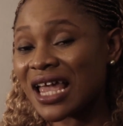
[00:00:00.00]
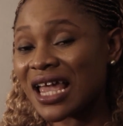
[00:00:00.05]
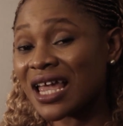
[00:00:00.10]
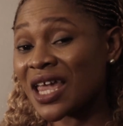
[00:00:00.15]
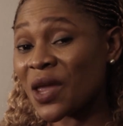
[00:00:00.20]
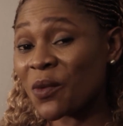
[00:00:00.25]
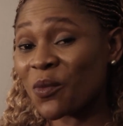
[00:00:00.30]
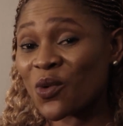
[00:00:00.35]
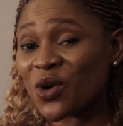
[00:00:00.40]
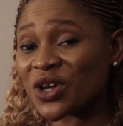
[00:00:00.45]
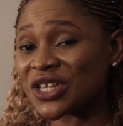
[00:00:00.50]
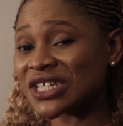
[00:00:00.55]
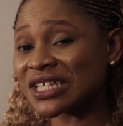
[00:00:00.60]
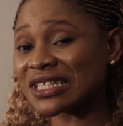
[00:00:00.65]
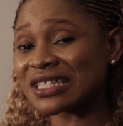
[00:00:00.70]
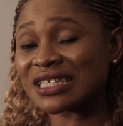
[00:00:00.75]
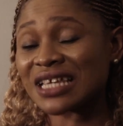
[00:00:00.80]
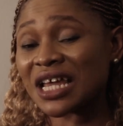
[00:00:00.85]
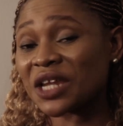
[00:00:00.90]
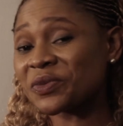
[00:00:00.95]
Keep
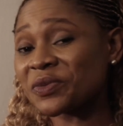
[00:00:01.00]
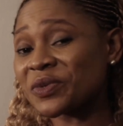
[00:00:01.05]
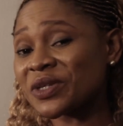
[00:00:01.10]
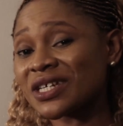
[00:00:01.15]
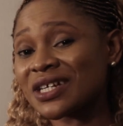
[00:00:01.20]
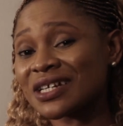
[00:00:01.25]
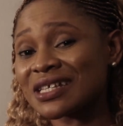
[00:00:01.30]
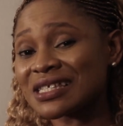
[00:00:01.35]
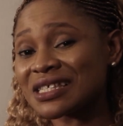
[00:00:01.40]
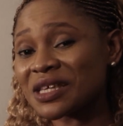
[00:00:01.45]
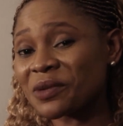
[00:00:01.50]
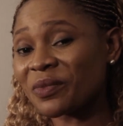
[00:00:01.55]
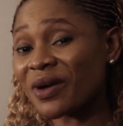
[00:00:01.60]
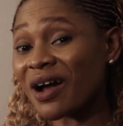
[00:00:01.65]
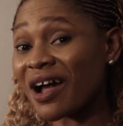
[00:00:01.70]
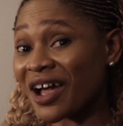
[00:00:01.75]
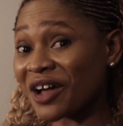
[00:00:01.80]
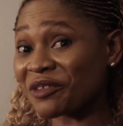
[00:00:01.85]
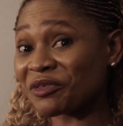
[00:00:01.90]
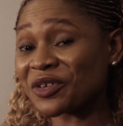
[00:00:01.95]
watching Celebrity HotSip.
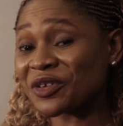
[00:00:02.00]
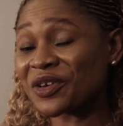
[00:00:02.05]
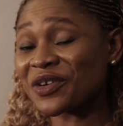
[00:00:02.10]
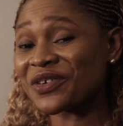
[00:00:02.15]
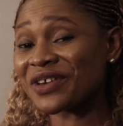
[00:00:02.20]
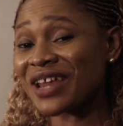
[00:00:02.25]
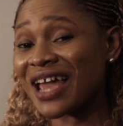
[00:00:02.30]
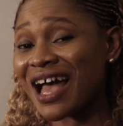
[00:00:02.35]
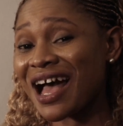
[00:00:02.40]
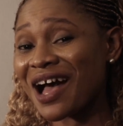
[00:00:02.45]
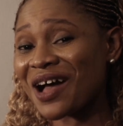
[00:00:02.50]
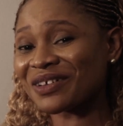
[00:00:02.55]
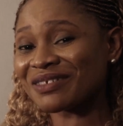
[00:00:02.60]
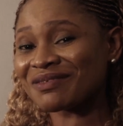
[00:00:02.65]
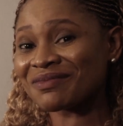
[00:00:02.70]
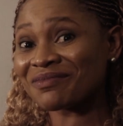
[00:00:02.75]
I have to go now.